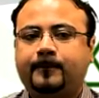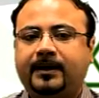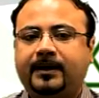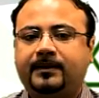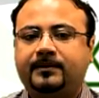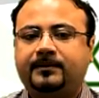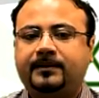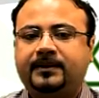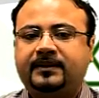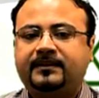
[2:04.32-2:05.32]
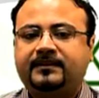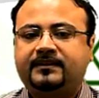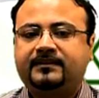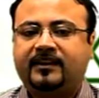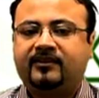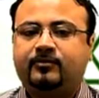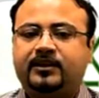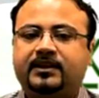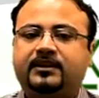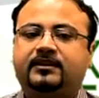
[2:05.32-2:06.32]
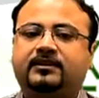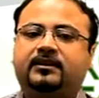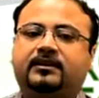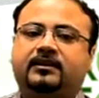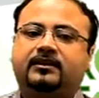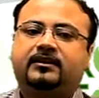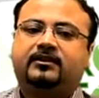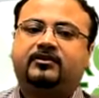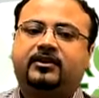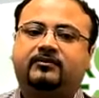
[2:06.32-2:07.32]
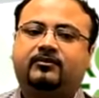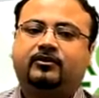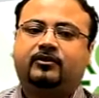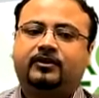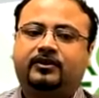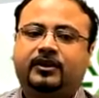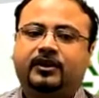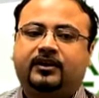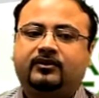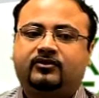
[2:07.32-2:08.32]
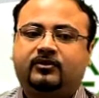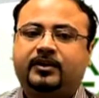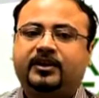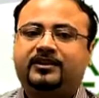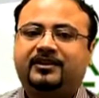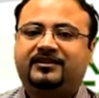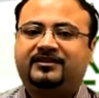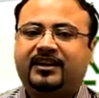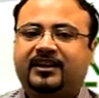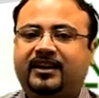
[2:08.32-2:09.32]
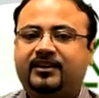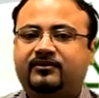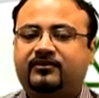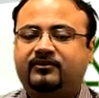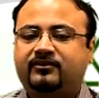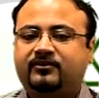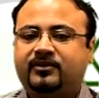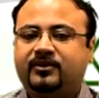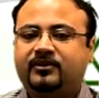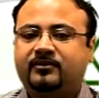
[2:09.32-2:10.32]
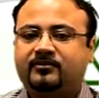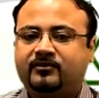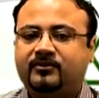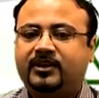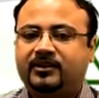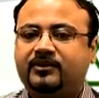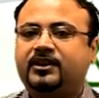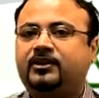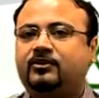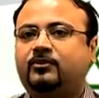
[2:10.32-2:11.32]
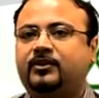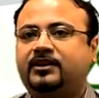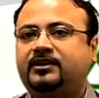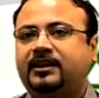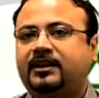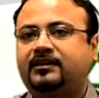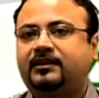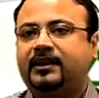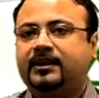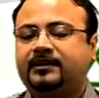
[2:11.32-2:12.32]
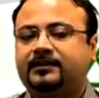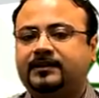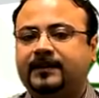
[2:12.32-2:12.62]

And since I've been in the industry for so many years, I kind of really know where the talent lies.